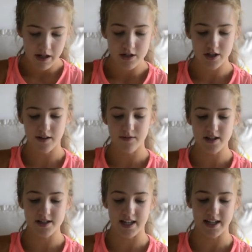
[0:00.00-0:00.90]
so if you
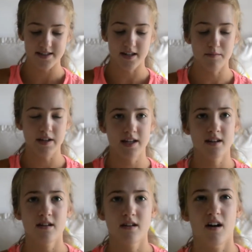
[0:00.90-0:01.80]
see
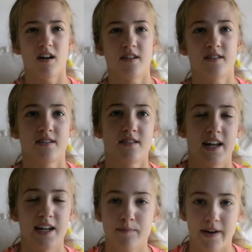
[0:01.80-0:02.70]
something
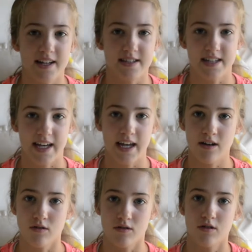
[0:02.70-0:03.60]
in a magazine
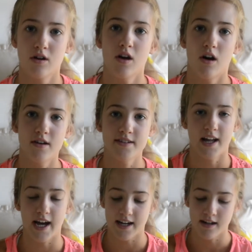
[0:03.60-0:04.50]
or
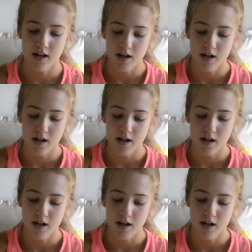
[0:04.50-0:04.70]
online,